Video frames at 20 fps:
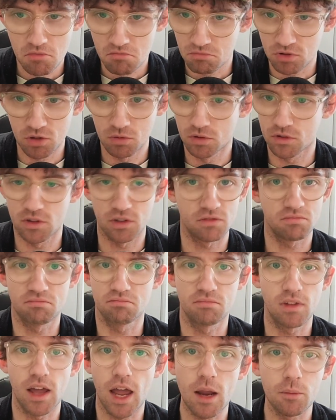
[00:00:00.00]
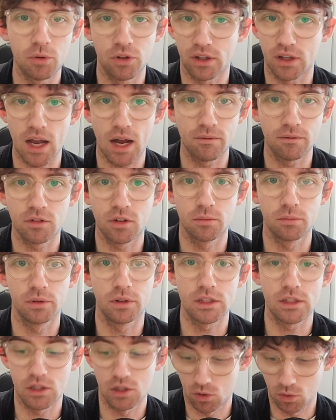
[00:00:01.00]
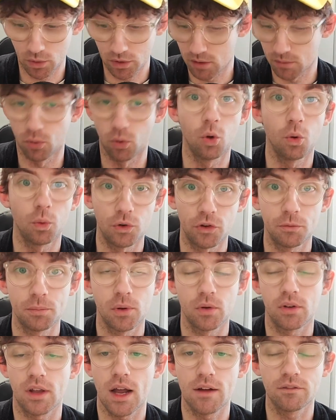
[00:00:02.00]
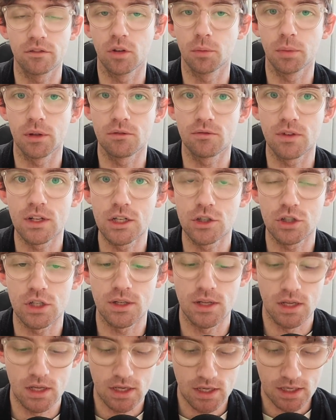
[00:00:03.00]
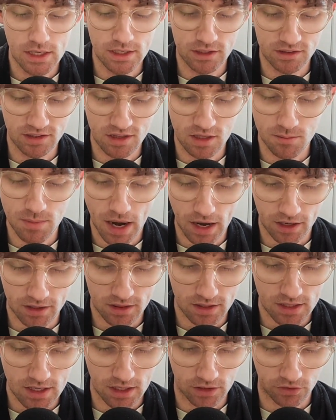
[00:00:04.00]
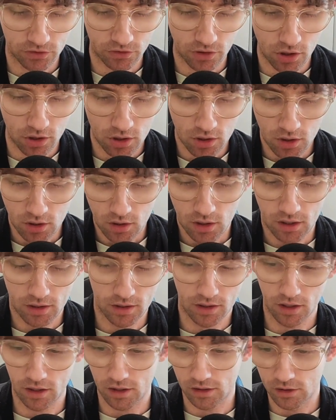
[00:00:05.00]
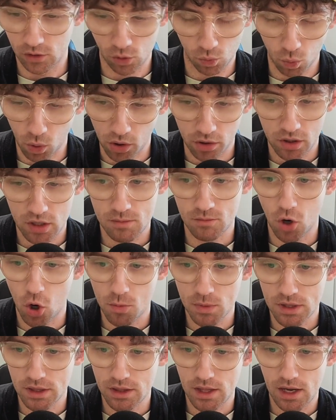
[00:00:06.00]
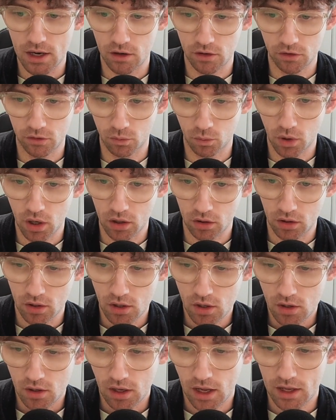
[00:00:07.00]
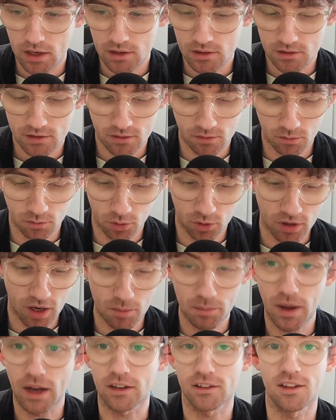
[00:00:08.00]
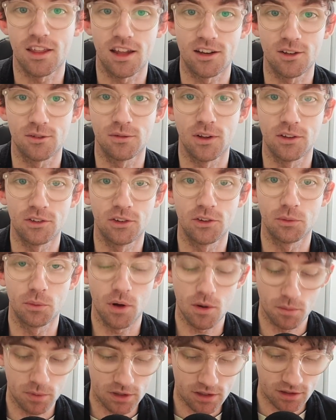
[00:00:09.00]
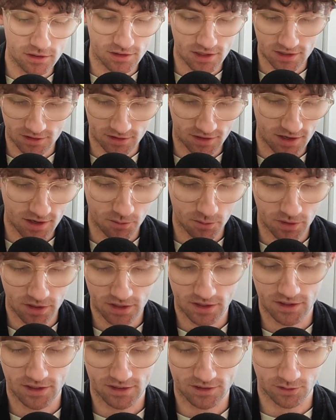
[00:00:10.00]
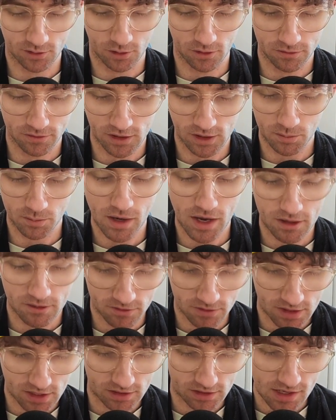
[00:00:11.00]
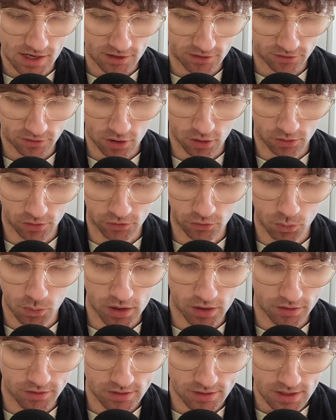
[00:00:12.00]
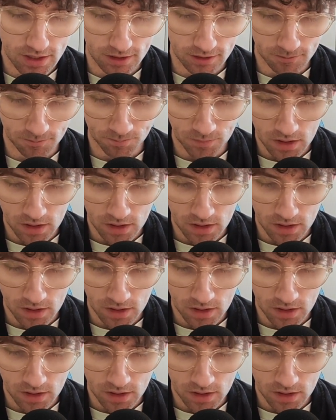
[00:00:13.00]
She was just able to comfortably, you know, when the ball was spilled, comfortably finish it into the back of the net. So a, a little worrying moment there as well. And we'll come back to that defense as well because that's uh, where it sort of fell apart for that last goal as well in the end.